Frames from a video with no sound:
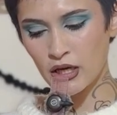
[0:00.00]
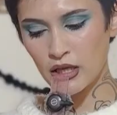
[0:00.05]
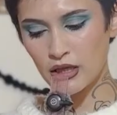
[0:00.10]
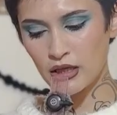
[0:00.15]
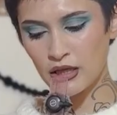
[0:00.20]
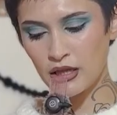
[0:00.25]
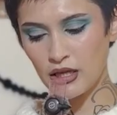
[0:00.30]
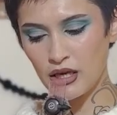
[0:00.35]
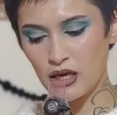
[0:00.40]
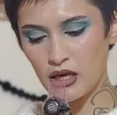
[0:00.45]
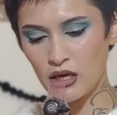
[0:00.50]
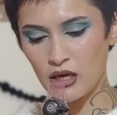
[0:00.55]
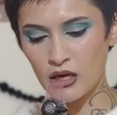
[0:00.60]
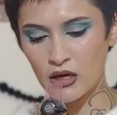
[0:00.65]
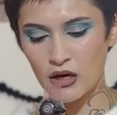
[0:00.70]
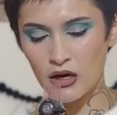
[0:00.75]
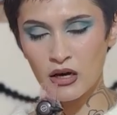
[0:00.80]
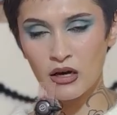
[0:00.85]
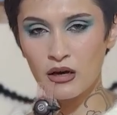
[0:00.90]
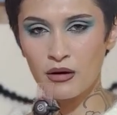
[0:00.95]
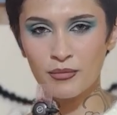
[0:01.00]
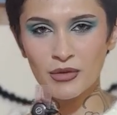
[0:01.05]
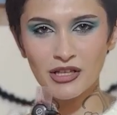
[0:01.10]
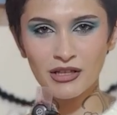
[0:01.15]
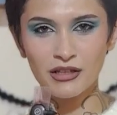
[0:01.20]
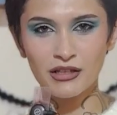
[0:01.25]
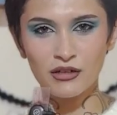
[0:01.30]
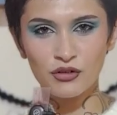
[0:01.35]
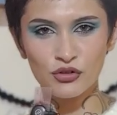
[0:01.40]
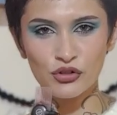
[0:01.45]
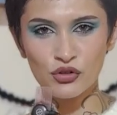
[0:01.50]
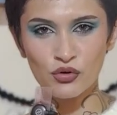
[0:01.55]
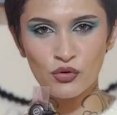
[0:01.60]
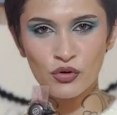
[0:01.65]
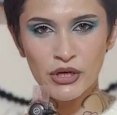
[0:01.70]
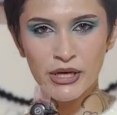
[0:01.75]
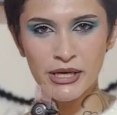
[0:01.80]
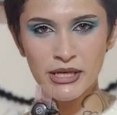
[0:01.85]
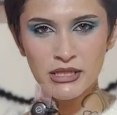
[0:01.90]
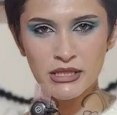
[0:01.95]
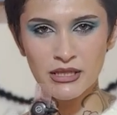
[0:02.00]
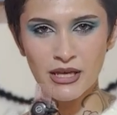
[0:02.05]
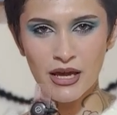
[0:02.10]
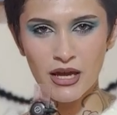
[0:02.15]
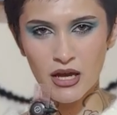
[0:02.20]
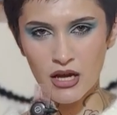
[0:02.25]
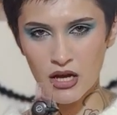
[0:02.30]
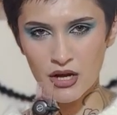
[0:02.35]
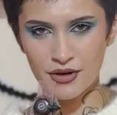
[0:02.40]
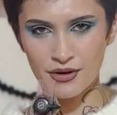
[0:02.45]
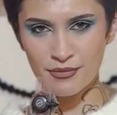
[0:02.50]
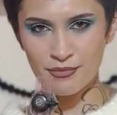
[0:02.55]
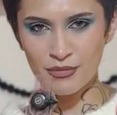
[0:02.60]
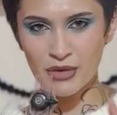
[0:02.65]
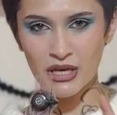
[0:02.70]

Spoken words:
the little toys that come